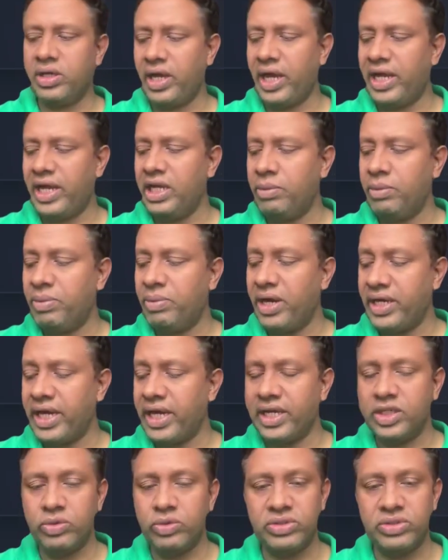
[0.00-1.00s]
Anybody
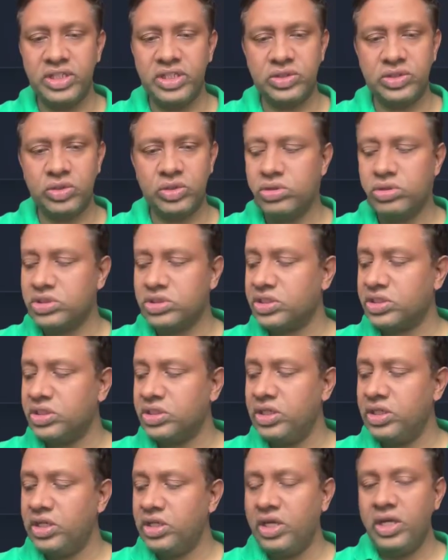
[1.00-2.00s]
can do this course.
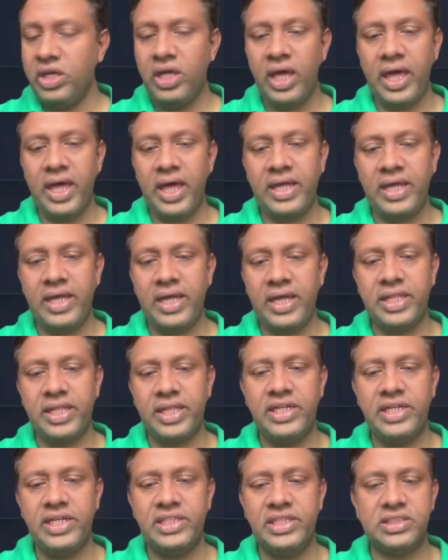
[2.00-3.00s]
And then
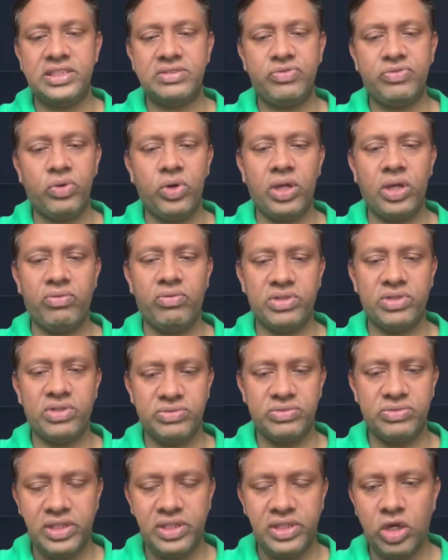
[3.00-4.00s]
it's 4 hours
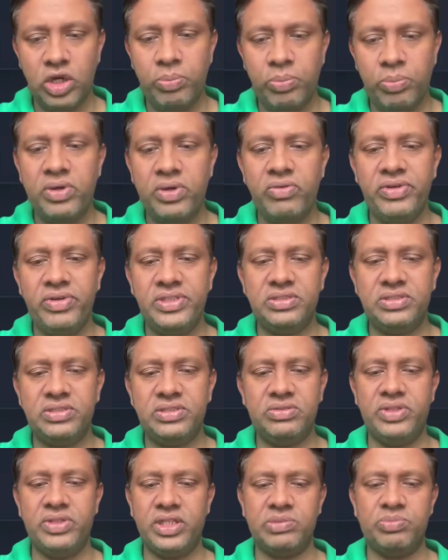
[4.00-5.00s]
workshop with
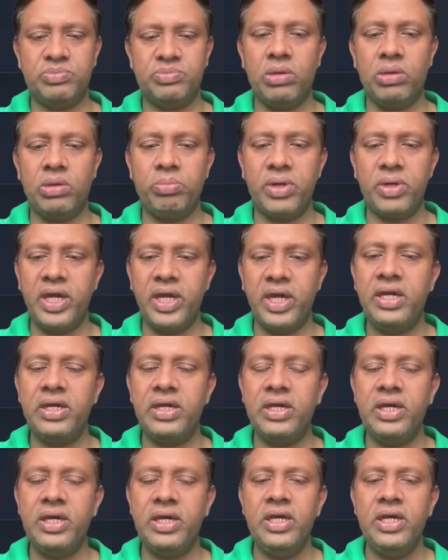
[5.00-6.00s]
a small break.
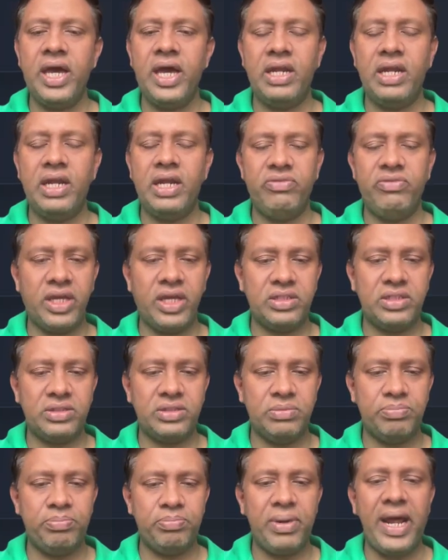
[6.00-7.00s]
And we are
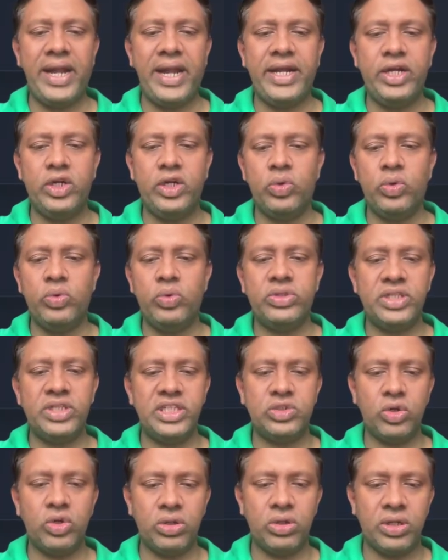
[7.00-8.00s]
planning to do
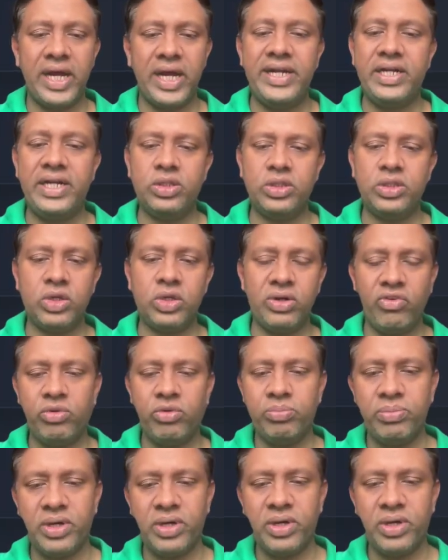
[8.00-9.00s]
this on 19th of
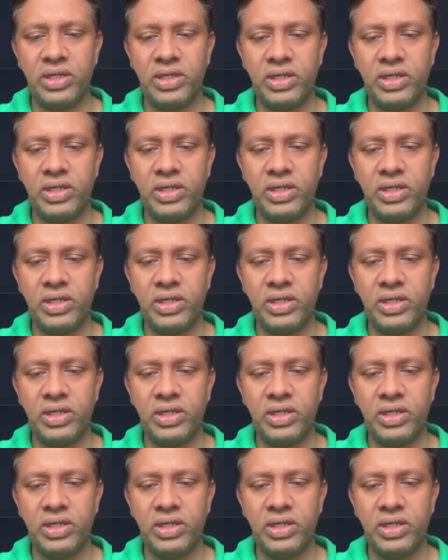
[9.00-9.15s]
November,